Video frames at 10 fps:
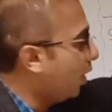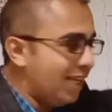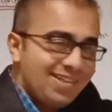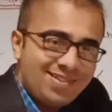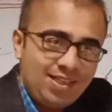
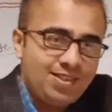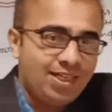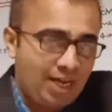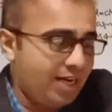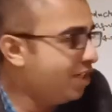in such
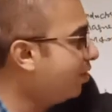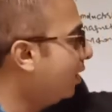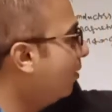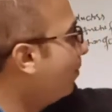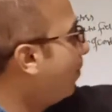a
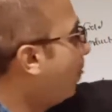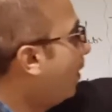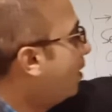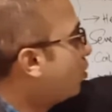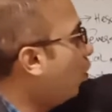direction
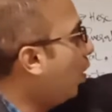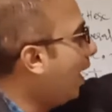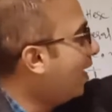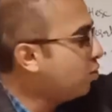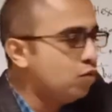so
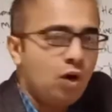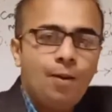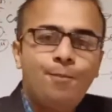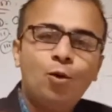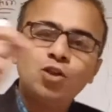as to
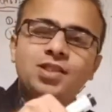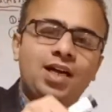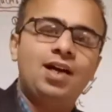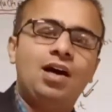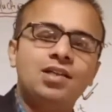oppose
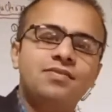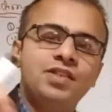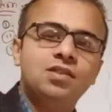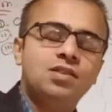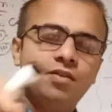the cause
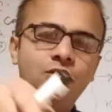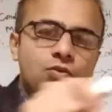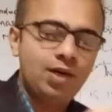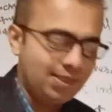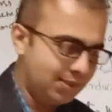which is given
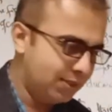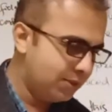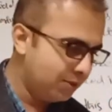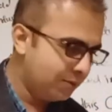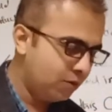to rise it
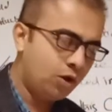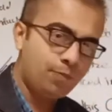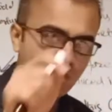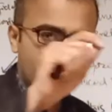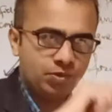
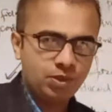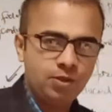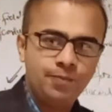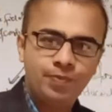or produce it.